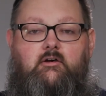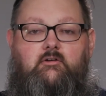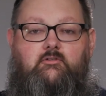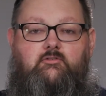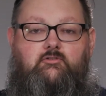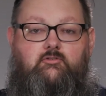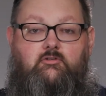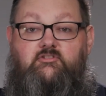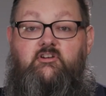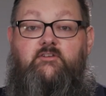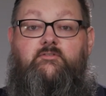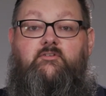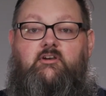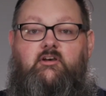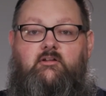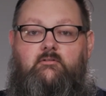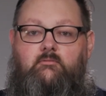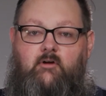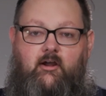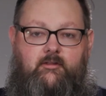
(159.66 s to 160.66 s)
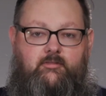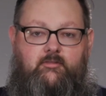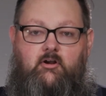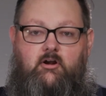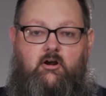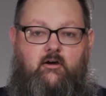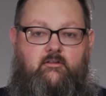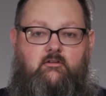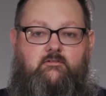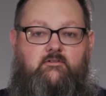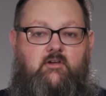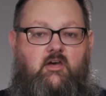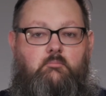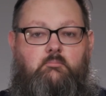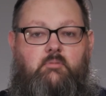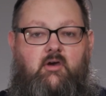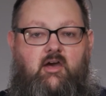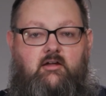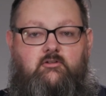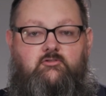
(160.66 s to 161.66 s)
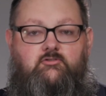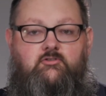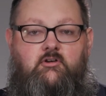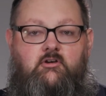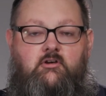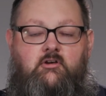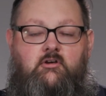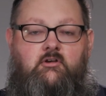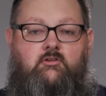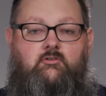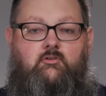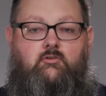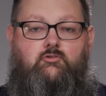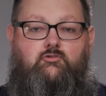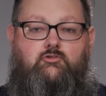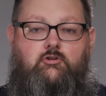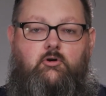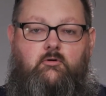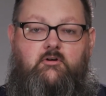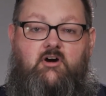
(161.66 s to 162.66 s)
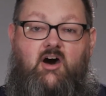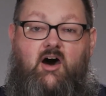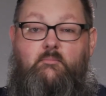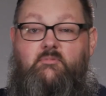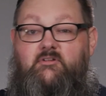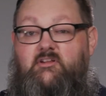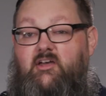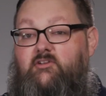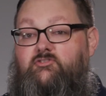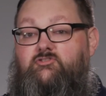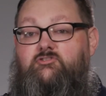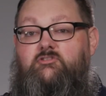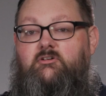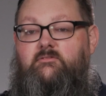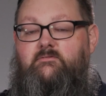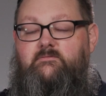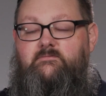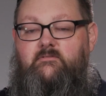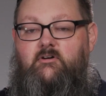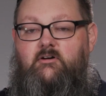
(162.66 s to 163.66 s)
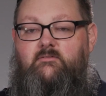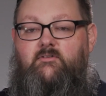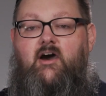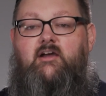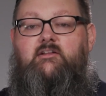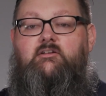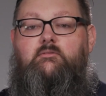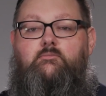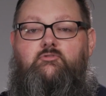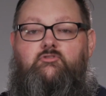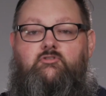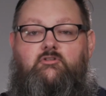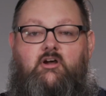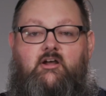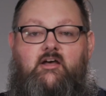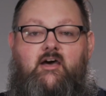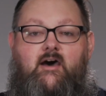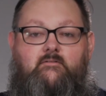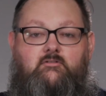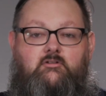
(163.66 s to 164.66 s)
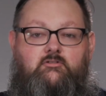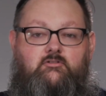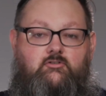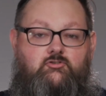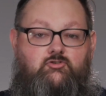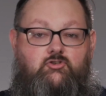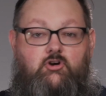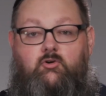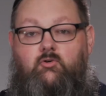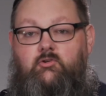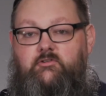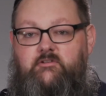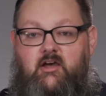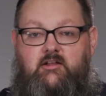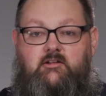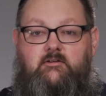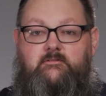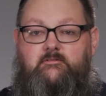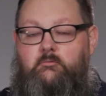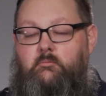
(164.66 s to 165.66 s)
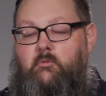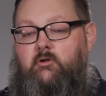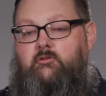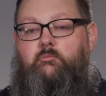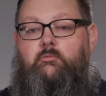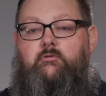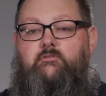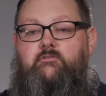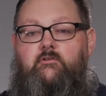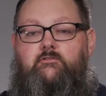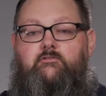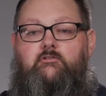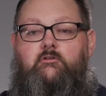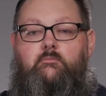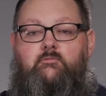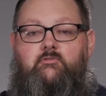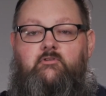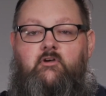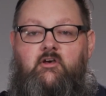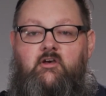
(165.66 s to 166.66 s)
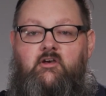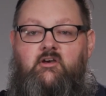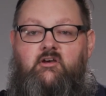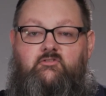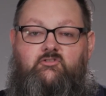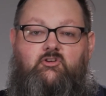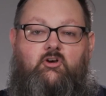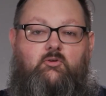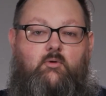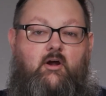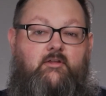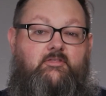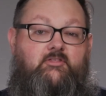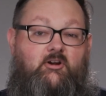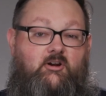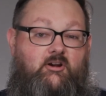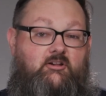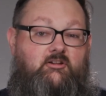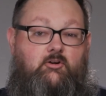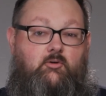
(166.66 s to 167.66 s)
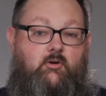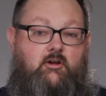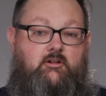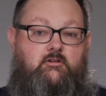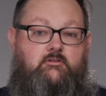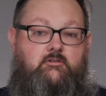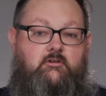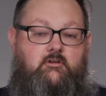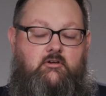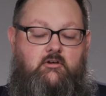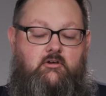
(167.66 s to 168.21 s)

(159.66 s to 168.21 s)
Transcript: certificate right there on the same page. So there's no combination of items. You're not having to juggle data from multiple systems. It's all right there integrated.